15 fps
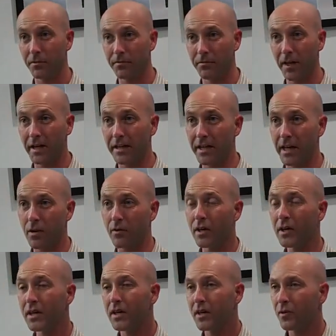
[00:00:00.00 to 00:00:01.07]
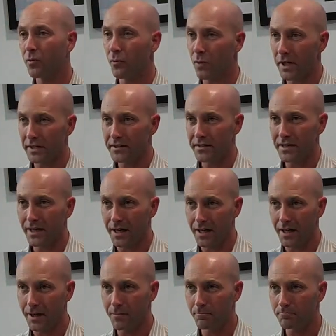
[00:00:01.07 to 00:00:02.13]
Find out what
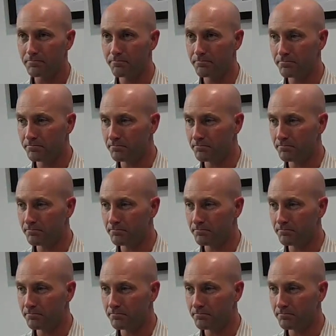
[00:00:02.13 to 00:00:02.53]
some